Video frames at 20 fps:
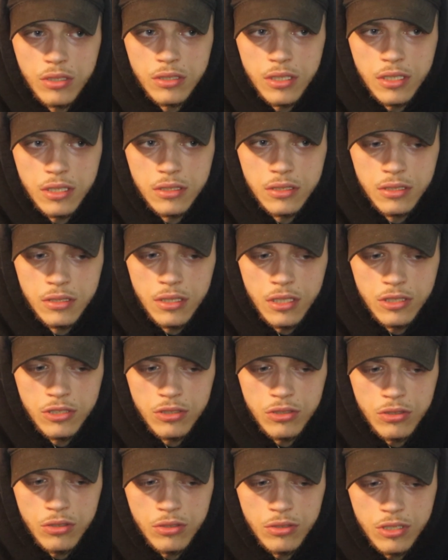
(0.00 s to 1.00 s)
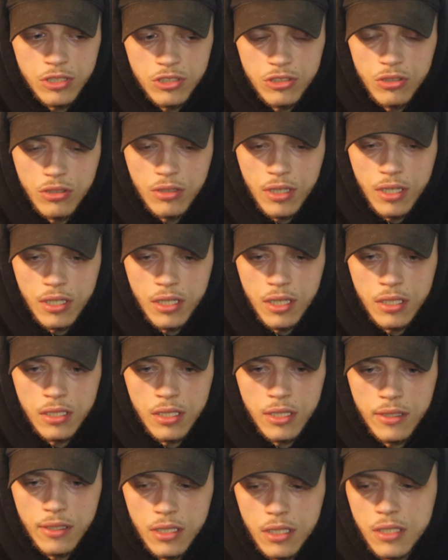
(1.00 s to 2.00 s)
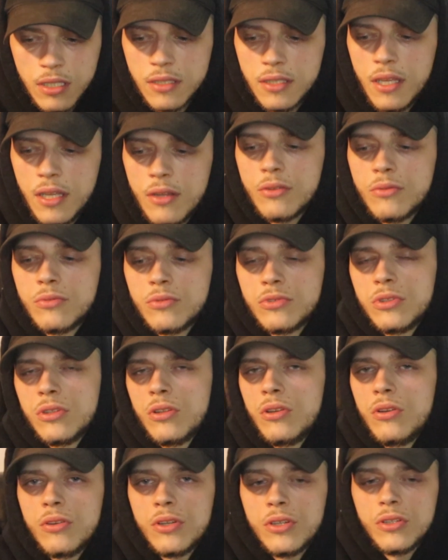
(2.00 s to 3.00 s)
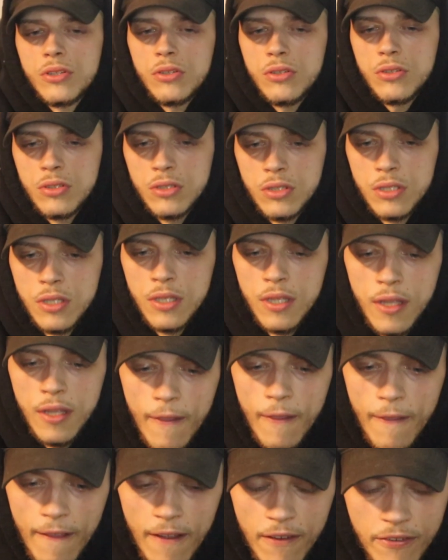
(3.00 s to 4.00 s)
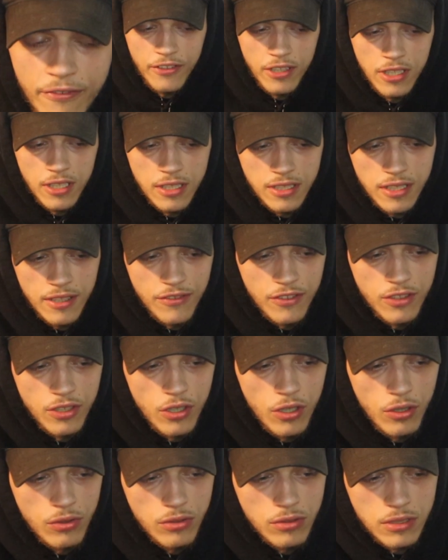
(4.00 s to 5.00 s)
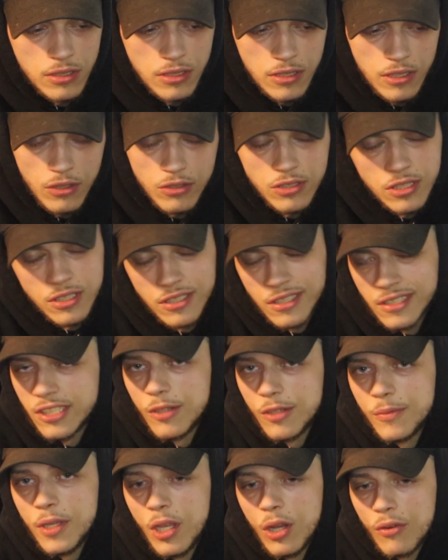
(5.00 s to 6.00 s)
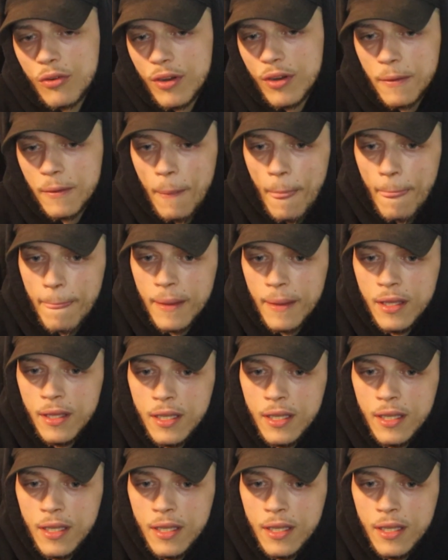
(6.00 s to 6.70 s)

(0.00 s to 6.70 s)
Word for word: long they took on this song. I doubt it was long at all. I feel as if, just hear me out, right?